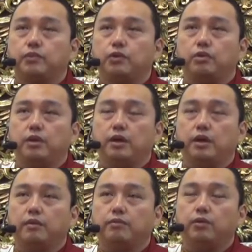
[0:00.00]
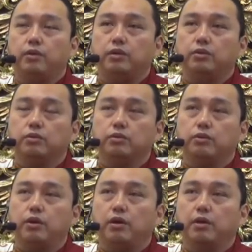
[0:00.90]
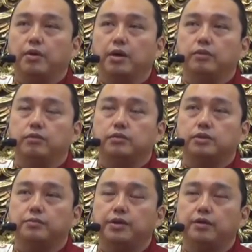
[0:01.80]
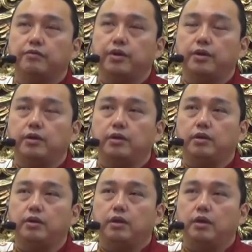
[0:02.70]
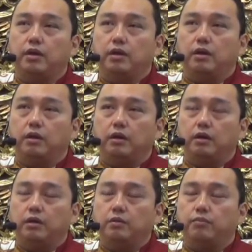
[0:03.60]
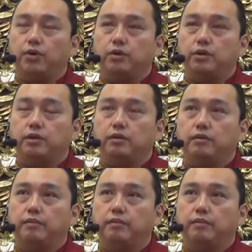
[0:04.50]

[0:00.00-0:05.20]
today I'm going to talk about something very important.